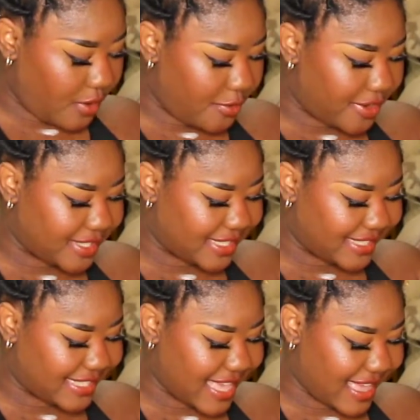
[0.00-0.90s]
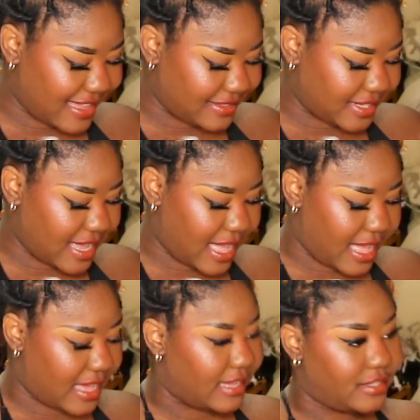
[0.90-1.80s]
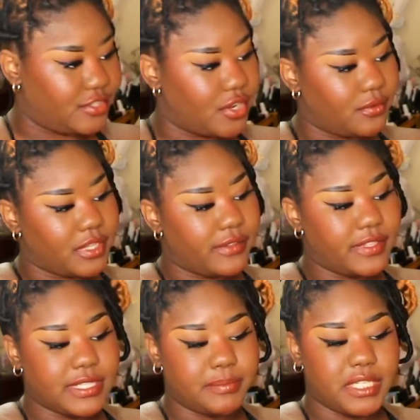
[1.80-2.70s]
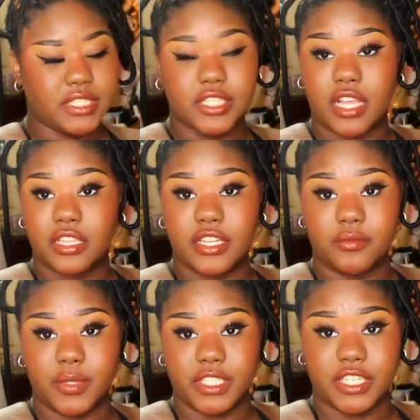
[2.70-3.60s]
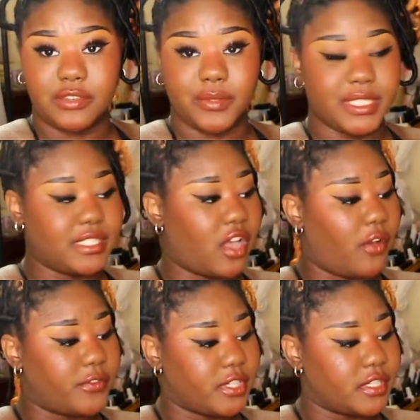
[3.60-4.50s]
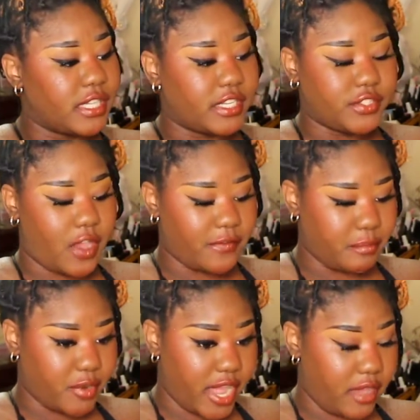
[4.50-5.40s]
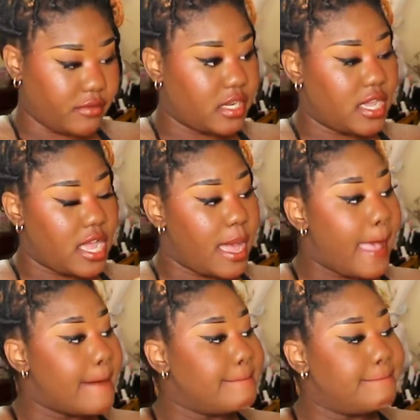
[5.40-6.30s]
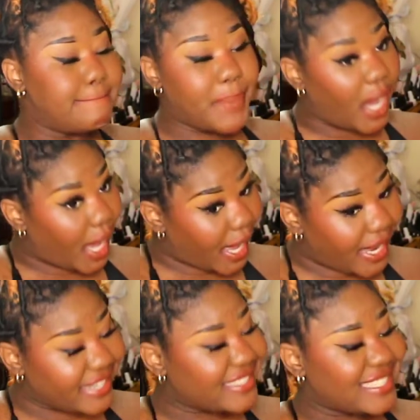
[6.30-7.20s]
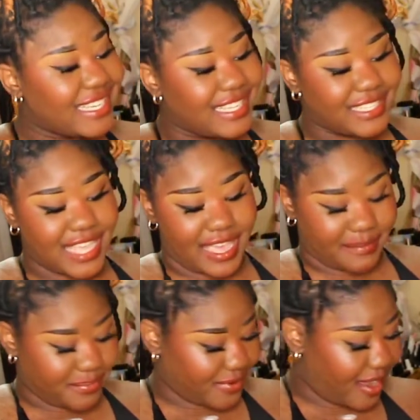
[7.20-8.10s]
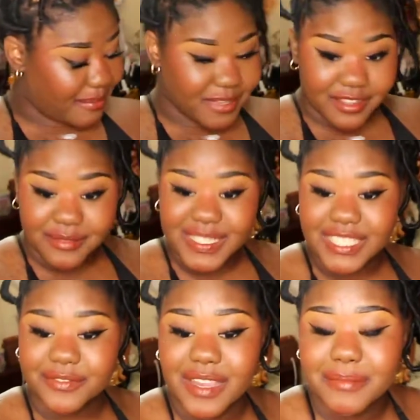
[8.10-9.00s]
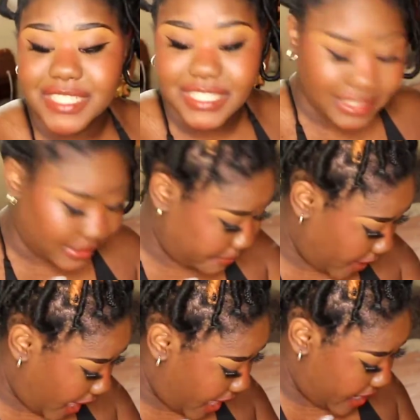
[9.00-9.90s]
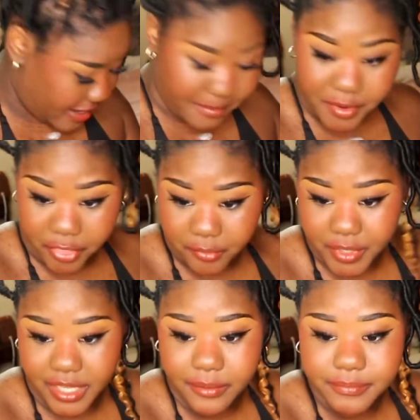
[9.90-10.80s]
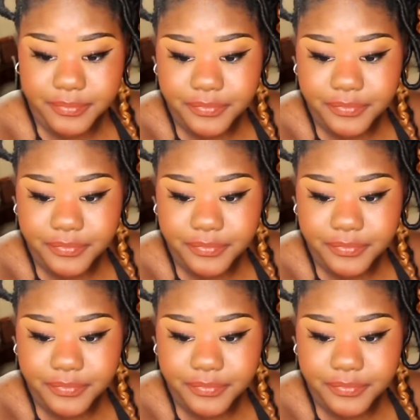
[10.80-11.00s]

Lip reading: was that I don't love this peach color and wish it was softer, like a soft brown. But that problem is remedied by number 3,